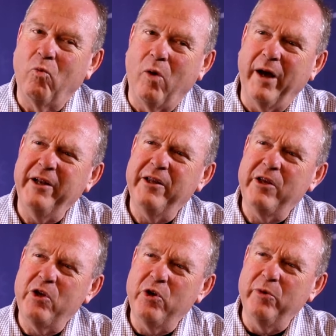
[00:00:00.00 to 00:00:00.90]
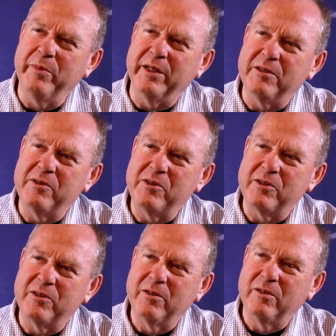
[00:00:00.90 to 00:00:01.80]
why do
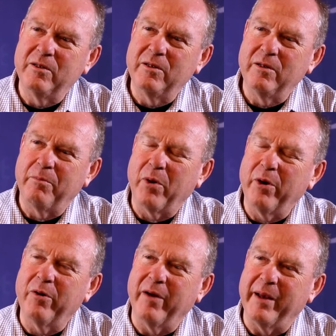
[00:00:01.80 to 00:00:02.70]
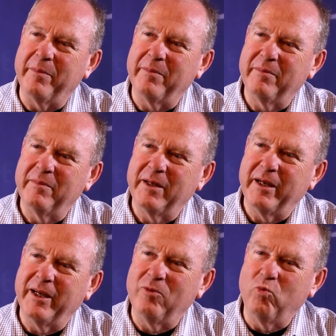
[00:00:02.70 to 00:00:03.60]
humans program?
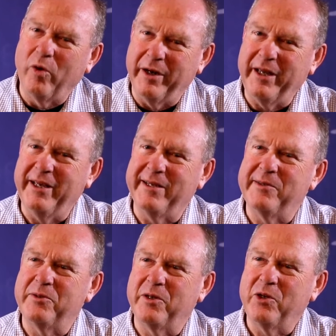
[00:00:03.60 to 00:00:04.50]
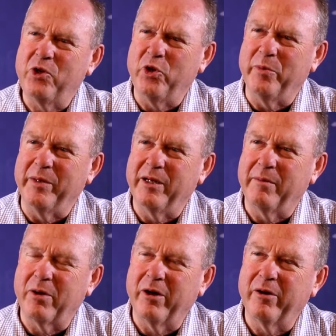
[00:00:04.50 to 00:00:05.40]
And what is human
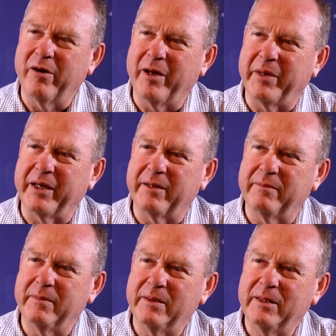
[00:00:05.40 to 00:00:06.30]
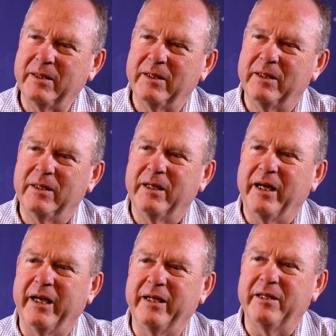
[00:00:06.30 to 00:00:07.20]
programming?
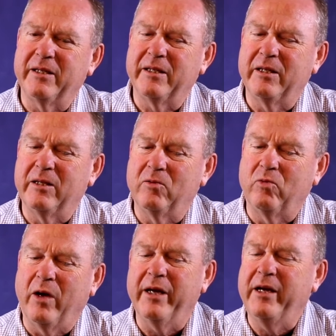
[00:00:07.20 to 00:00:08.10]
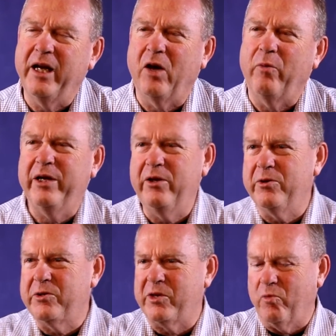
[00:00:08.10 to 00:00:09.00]
And right now we're
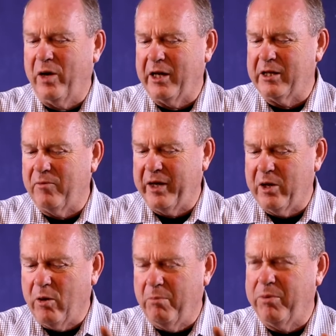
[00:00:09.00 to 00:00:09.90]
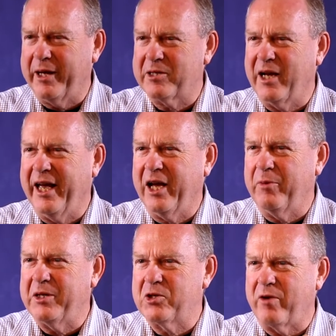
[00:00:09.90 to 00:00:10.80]
using relatively complex
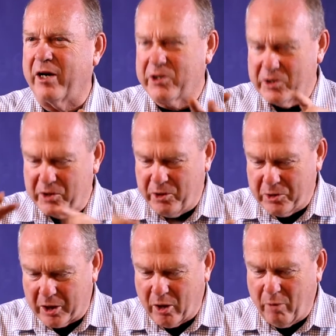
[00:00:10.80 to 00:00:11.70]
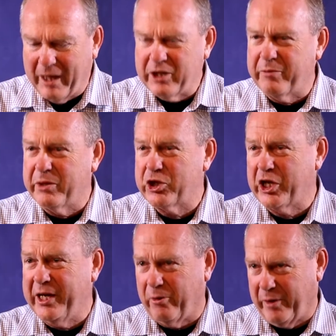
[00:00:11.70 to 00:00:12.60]
language structures and using a whole bunch of
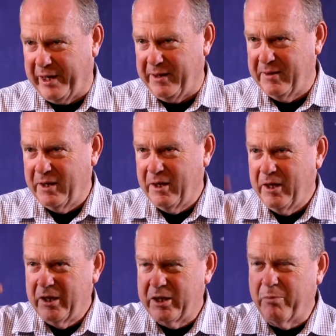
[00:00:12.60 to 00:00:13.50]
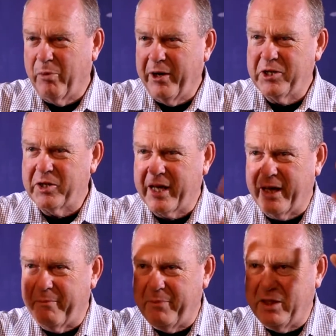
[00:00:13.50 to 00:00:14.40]
machinery to bridge the
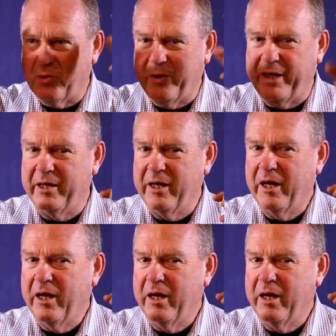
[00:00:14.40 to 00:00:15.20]
gap between